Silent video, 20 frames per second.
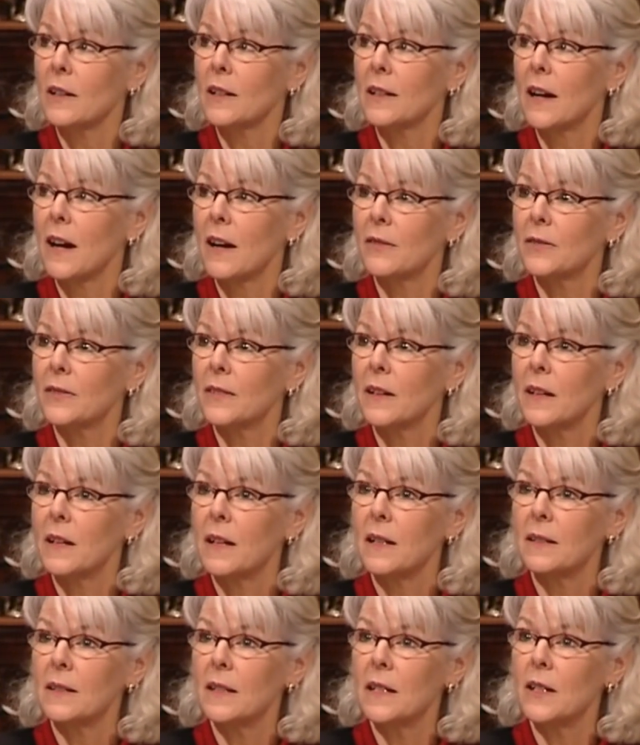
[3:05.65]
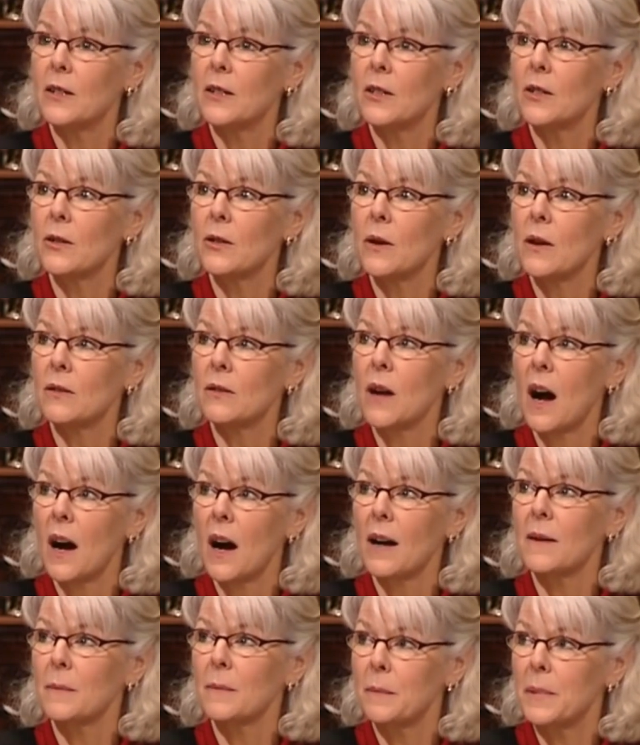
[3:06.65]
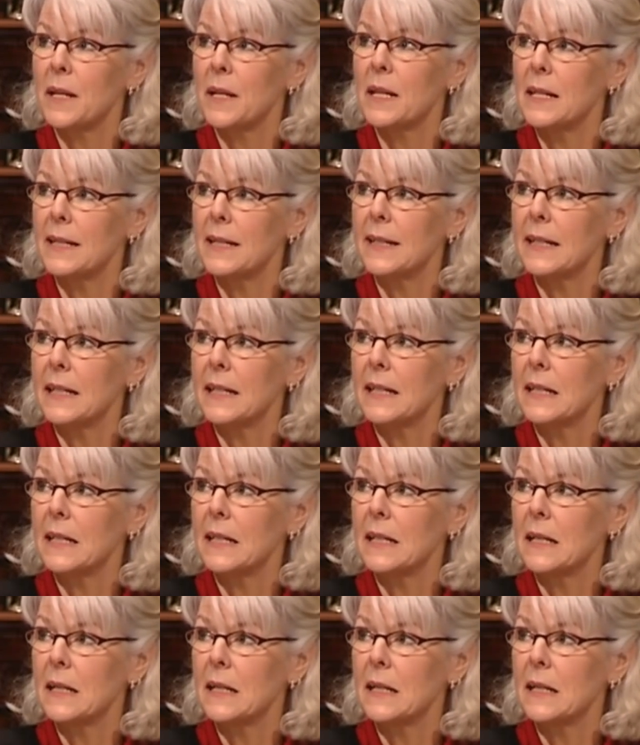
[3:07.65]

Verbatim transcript: long enough to hear your own heartbeat?